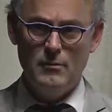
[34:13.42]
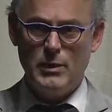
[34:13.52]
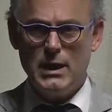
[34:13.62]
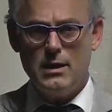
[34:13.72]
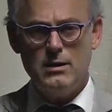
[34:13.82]

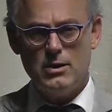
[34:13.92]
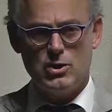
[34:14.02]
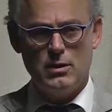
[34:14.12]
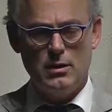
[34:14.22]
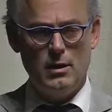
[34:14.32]
But in
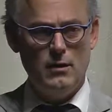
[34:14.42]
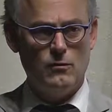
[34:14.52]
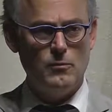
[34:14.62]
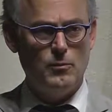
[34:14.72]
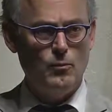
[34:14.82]
addition,
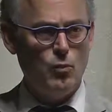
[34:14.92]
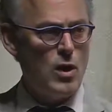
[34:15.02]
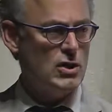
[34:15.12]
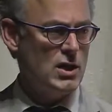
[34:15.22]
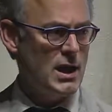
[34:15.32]
he's
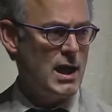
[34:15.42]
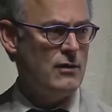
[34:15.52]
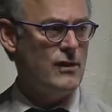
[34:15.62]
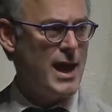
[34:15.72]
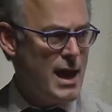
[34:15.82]
watching
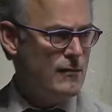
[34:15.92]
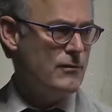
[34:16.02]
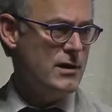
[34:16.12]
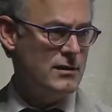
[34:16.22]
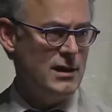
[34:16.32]
as
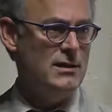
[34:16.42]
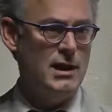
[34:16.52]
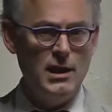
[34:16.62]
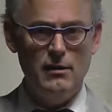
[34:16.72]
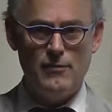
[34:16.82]
everything that
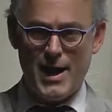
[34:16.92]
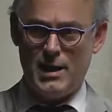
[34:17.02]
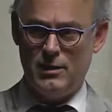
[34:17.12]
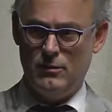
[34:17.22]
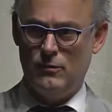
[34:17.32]
he
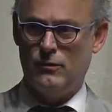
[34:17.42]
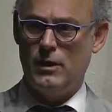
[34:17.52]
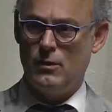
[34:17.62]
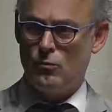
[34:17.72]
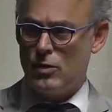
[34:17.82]
values
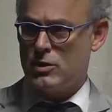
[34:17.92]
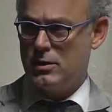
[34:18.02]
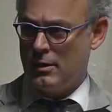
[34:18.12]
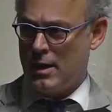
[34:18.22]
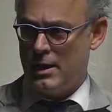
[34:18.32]
in
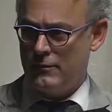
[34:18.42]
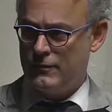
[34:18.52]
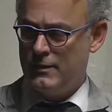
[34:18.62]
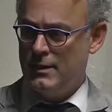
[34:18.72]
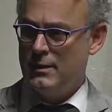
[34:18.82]
Russian
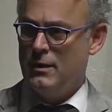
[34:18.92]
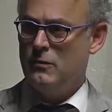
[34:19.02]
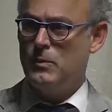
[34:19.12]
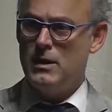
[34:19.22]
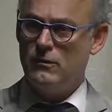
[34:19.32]
life
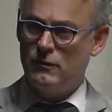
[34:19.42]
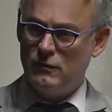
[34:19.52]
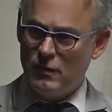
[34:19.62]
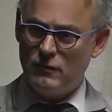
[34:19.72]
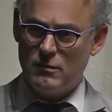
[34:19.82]
is being
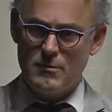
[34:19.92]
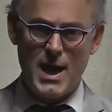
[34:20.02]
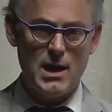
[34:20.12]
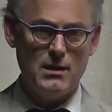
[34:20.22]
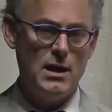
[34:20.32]

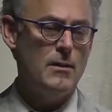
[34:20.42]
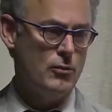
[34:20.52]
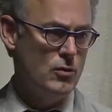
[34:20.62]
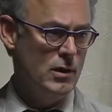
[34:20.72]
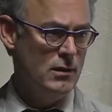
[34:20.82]
systematically
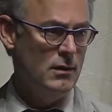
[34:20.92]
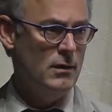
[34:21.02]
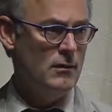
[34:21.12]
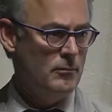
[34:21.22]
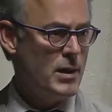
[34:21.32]
uprooted
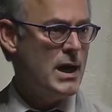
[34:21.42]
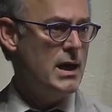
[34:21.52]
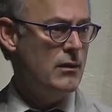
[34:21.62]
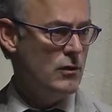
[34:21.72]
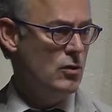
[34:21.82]

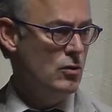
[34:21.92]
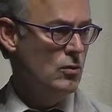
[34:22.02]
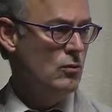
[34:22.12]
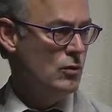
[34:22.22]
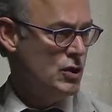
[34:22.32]
by the
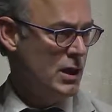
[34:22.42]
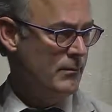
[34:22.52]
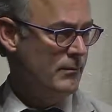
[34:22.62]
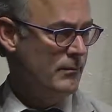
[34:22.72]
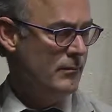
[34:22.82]
new
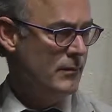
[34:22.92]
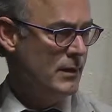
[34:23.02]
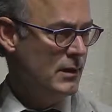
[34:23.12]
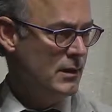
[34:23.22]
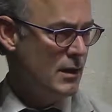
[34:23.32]
regime.
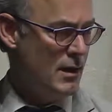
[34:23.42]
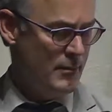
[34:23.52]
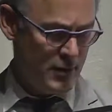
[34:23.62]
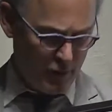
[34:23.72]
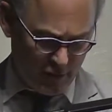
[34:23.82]

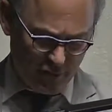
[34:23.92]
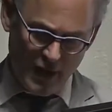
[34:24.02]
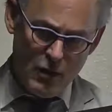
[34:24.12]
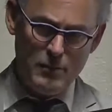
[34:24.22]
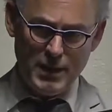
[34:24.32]
Um, this is
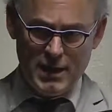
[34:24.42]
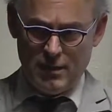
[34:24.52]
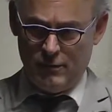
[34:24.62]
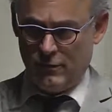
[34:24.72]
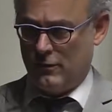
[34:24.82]
how he
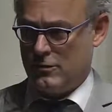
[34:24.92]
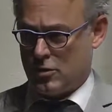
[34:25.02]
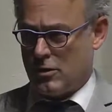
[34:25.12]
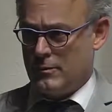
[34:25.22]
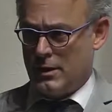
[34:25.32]
begins his
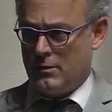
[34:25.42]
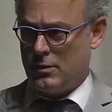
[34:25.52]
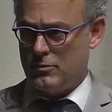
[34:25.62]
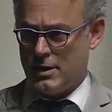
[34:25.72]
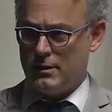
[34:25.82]
internment in the
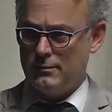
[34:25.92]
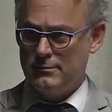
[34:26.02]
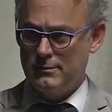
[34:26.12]
hotel.